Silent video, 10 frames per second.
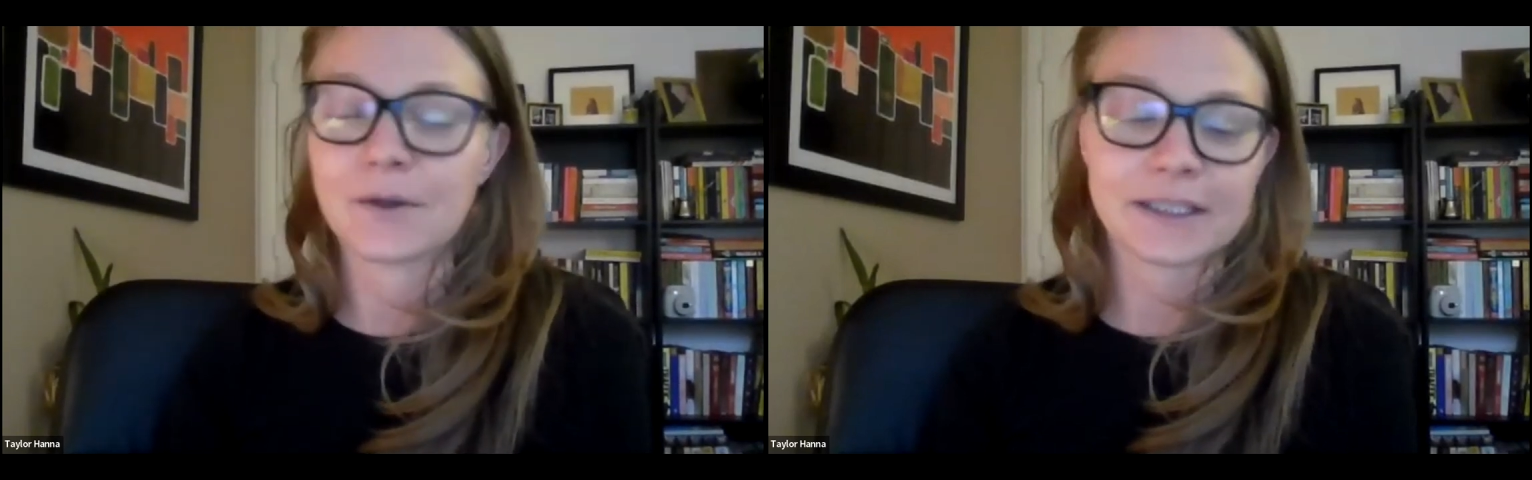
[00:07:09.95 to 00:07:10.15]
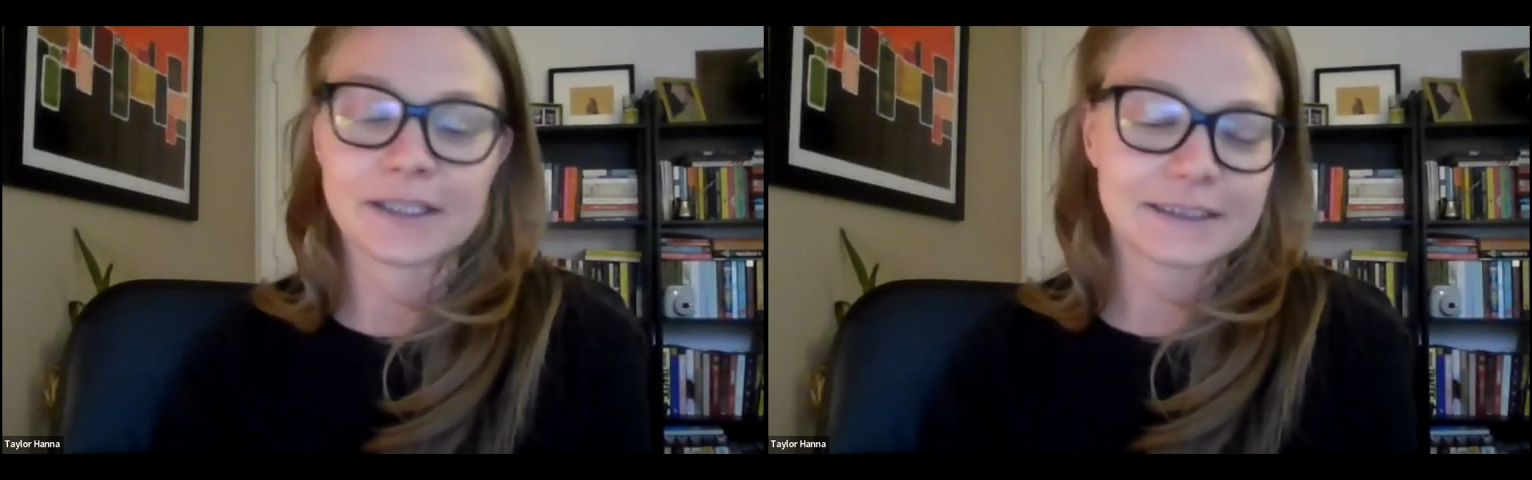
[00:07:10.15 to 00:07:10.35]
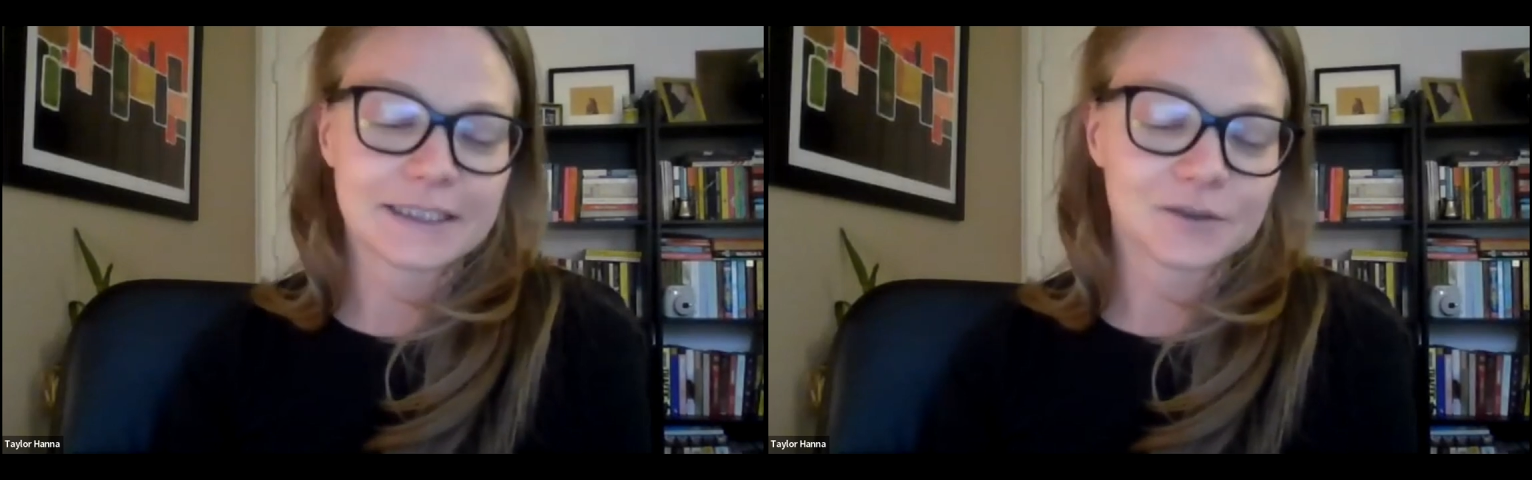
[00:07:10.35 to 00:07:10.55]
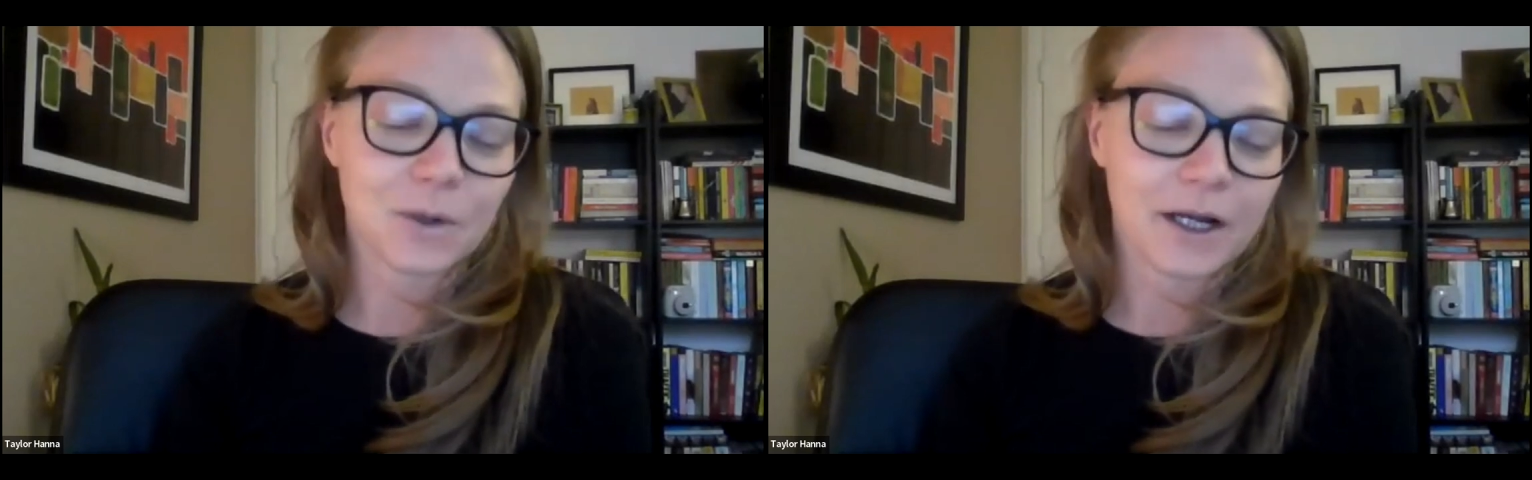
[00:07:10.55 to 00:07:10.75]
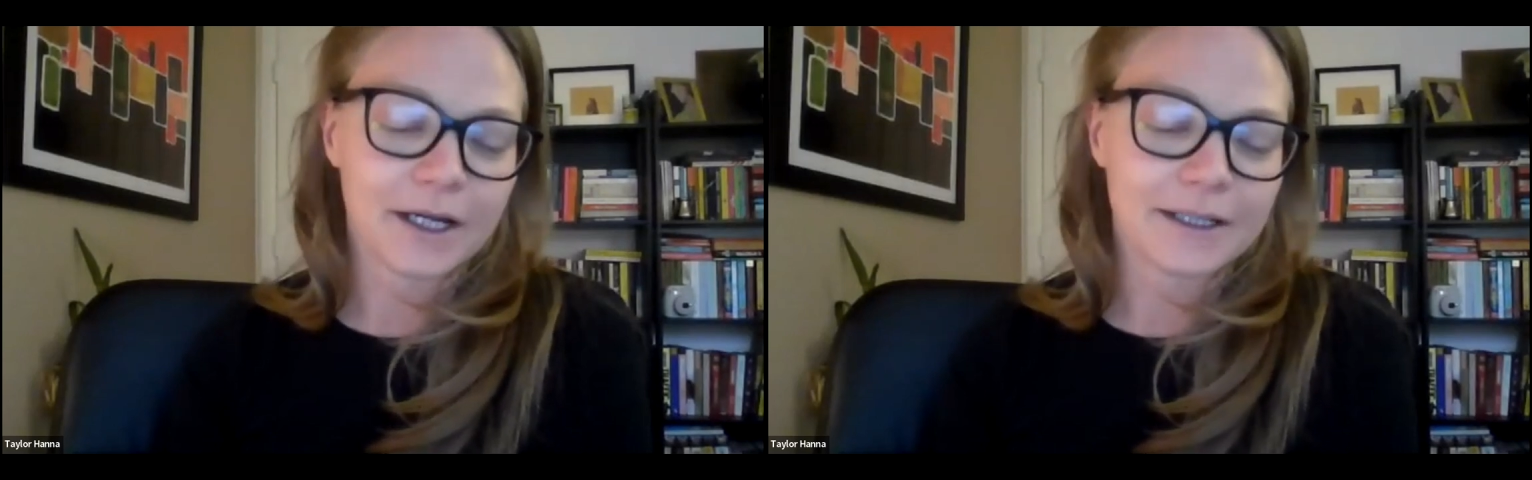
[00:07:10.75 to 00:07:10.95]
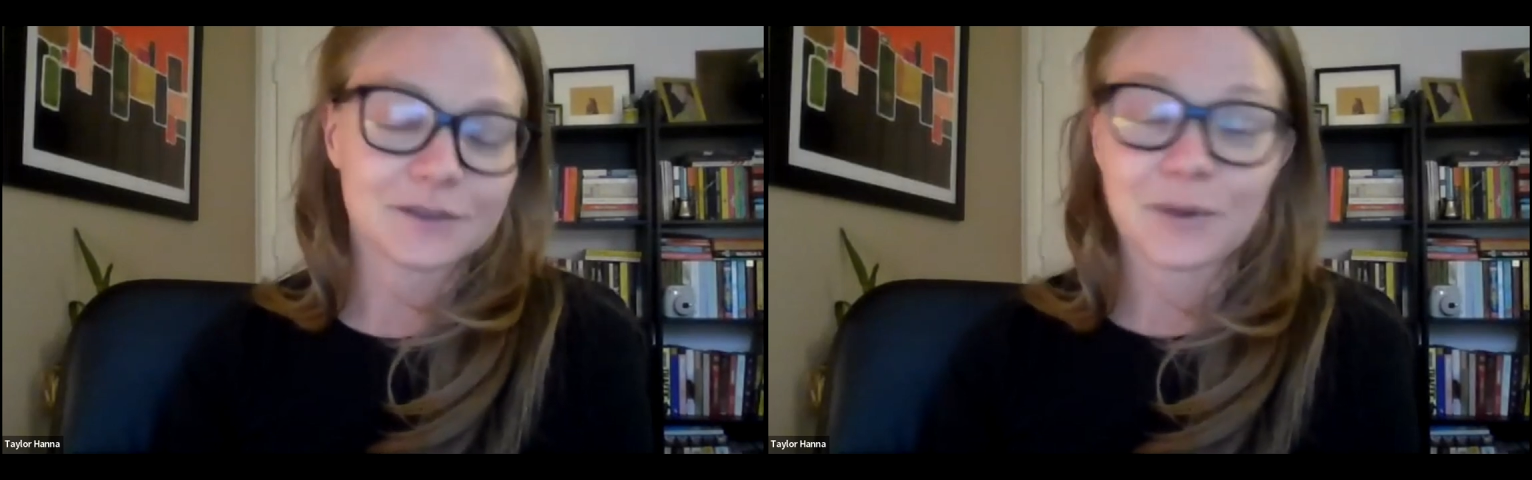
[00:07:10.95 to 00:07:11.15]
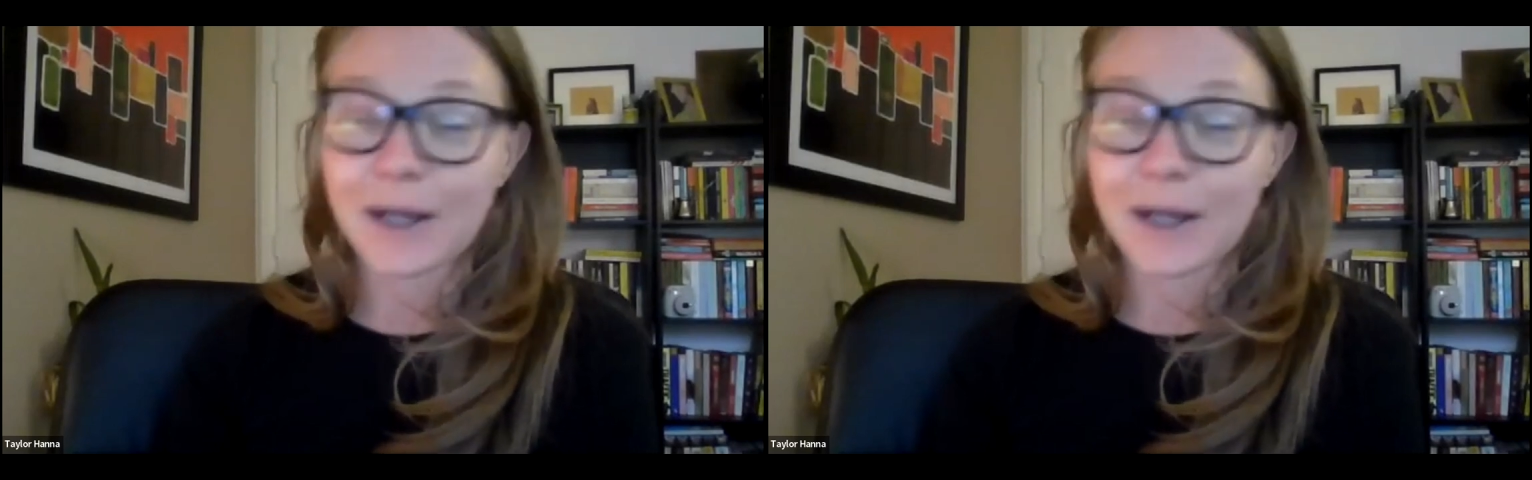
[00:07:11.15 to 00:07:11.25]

that's why